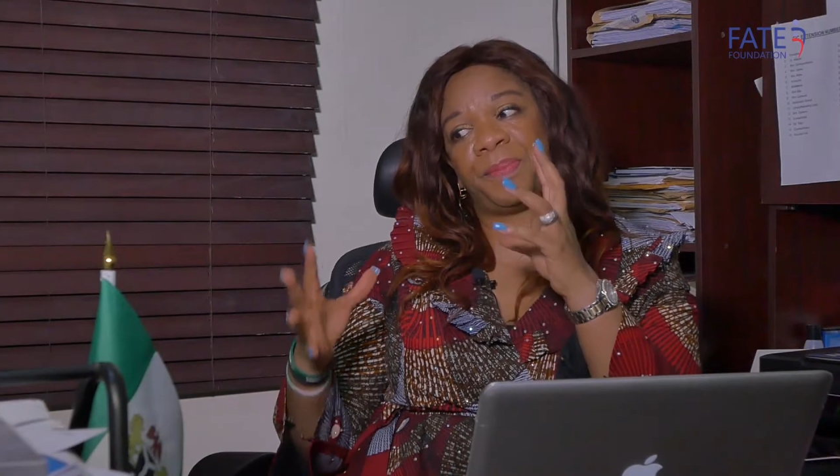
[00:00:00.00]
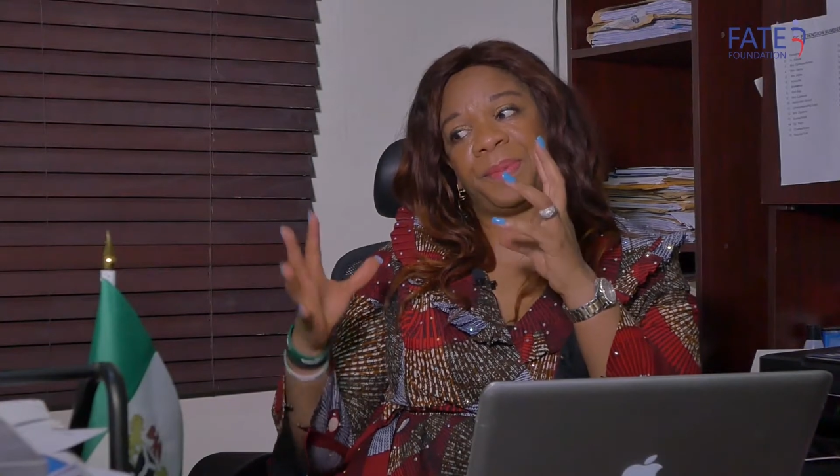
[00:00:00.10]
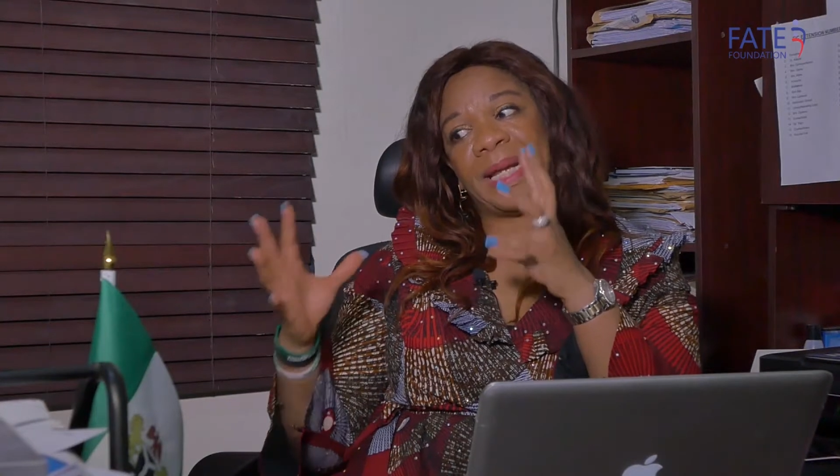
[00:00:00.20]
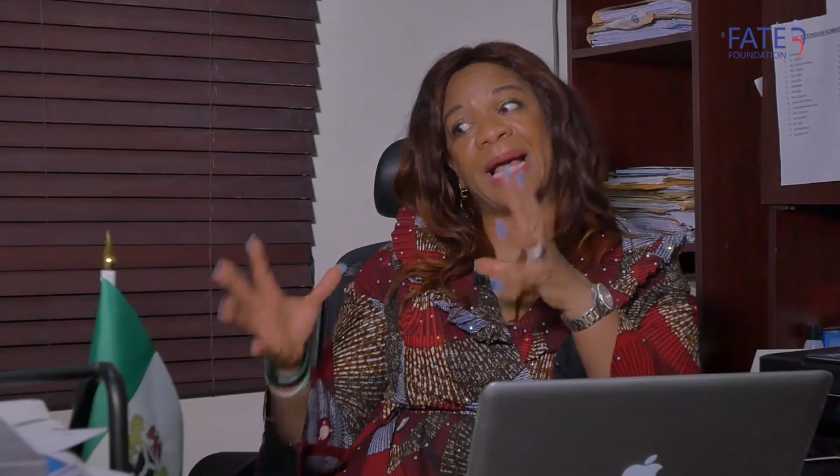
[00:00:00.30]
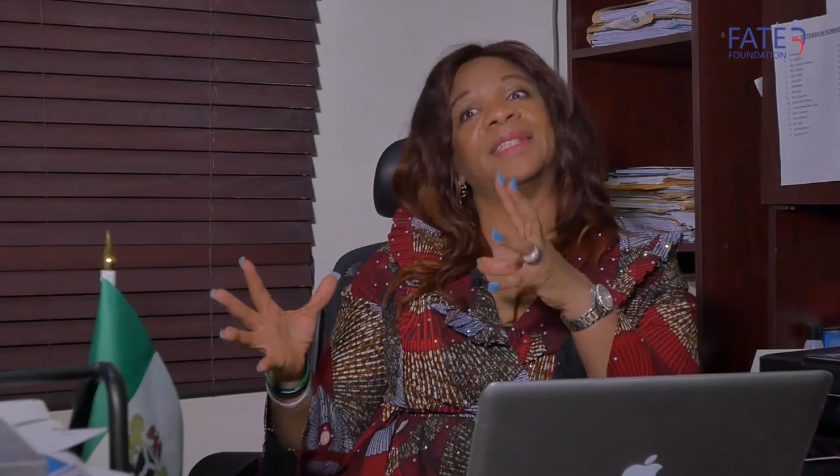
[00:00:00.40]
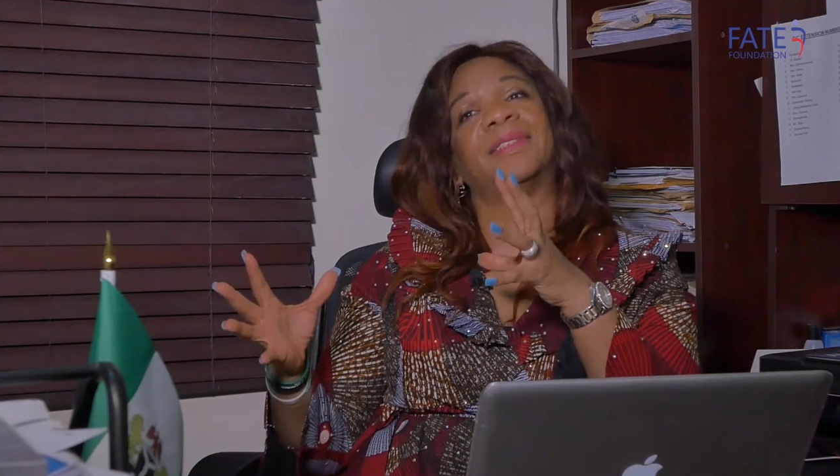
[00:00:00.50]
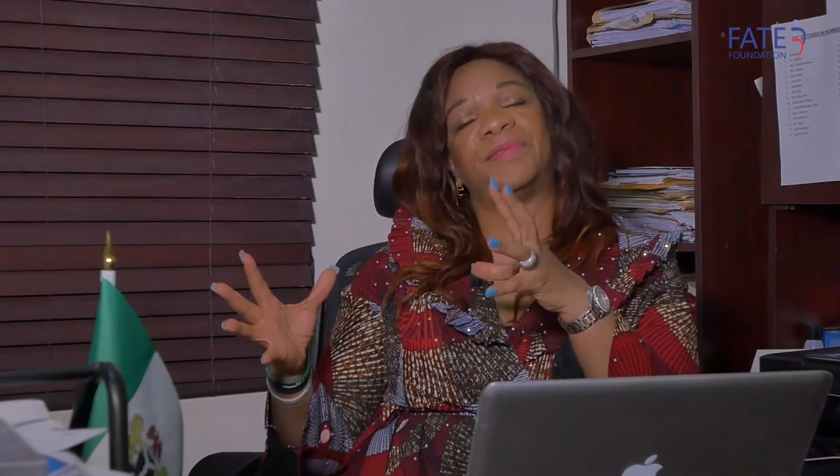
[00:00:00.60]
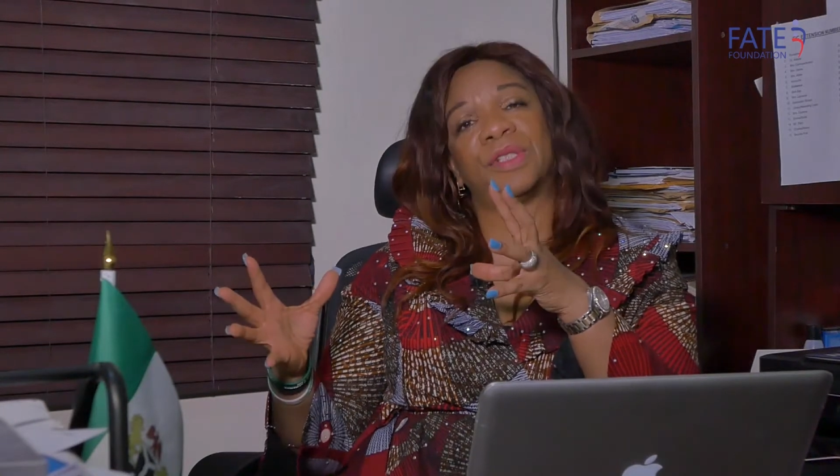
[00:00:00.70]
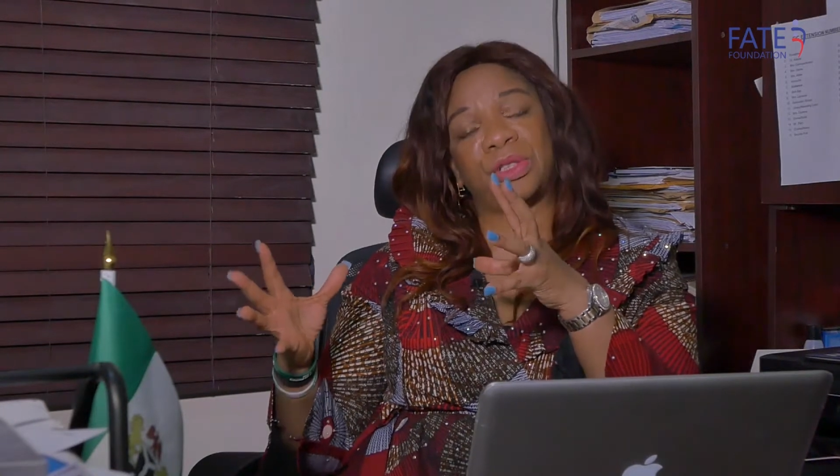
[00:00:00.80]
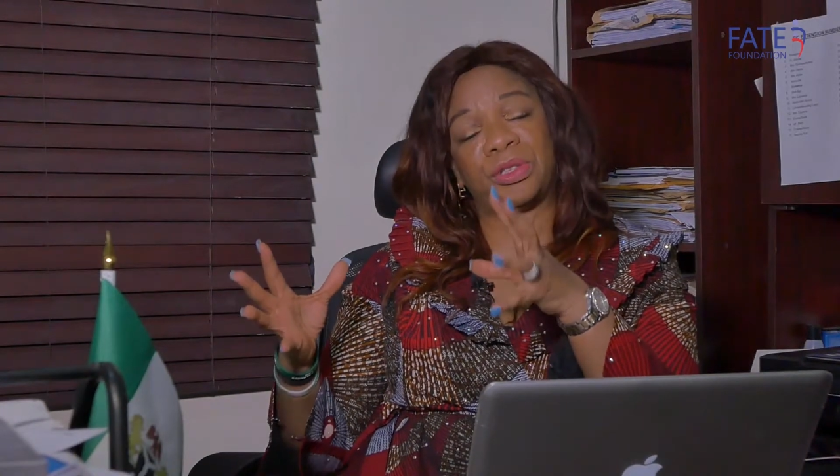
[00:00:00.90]
a plan
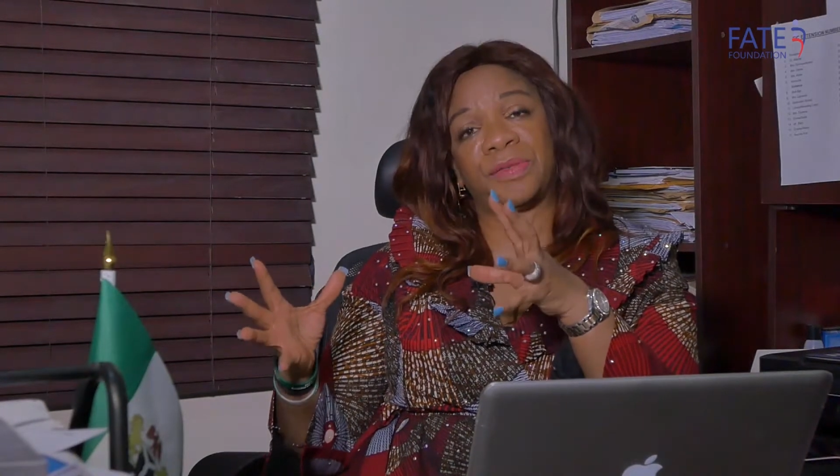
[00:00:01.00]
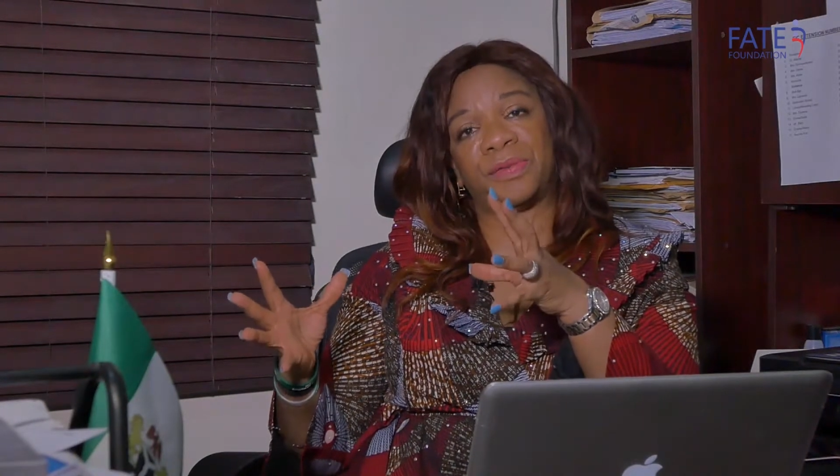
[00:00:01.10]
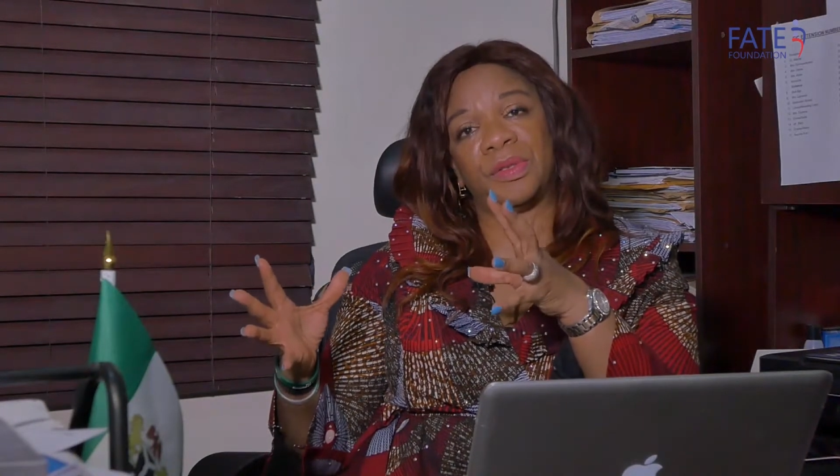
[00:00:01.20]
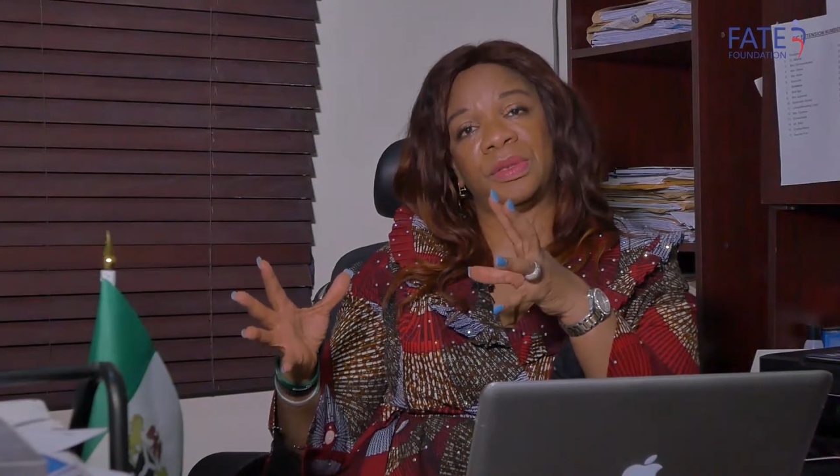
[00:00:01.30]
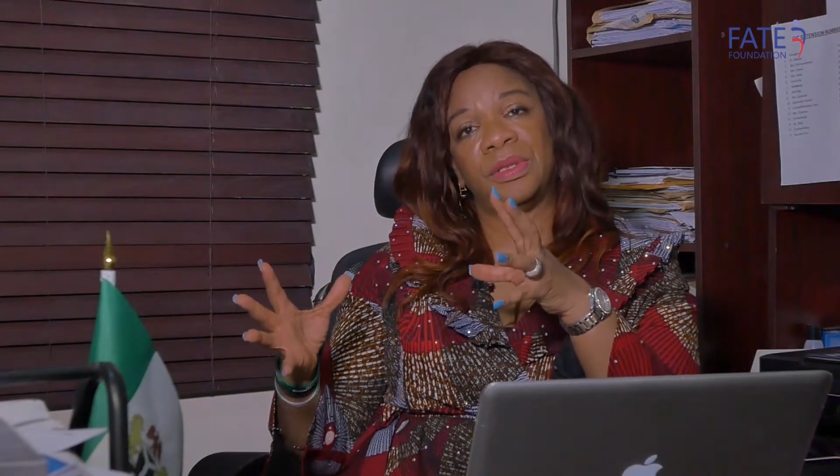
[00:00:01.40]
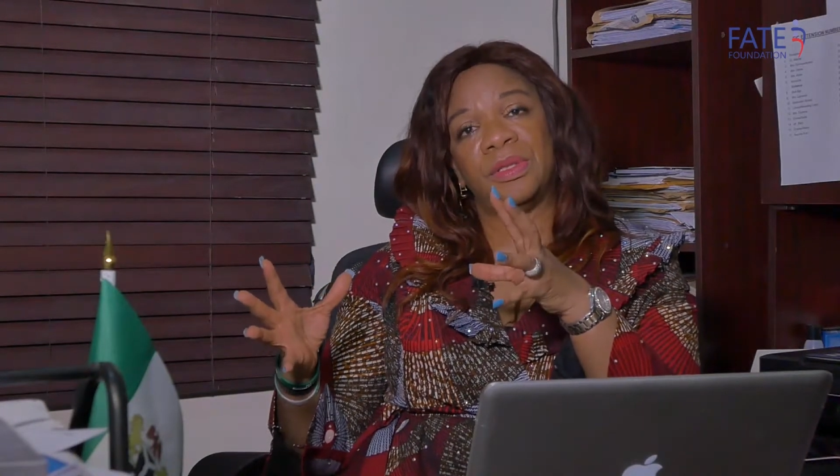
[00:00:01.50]
for the shortfall?